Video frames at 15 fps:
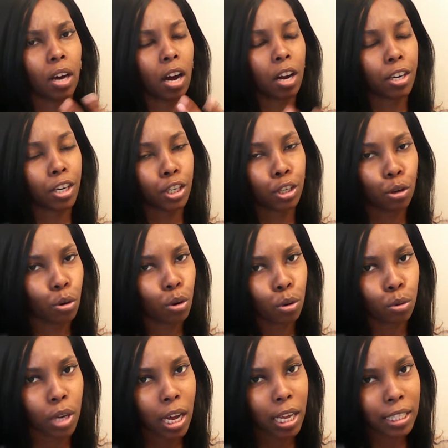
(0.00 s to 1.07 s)
uh, the dude
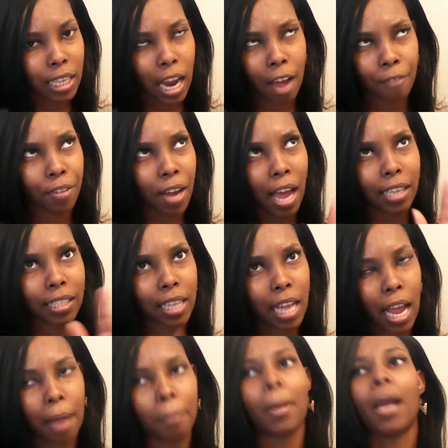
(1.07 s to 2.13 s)
who does hair. I forgot his
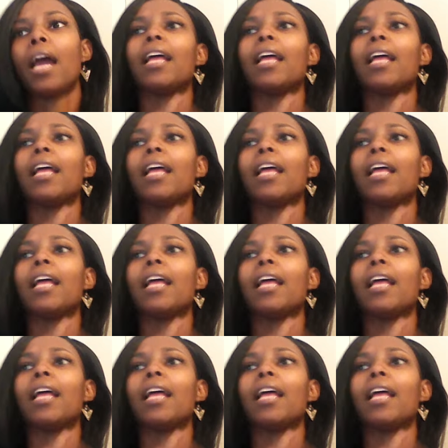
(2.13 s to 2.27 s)
name.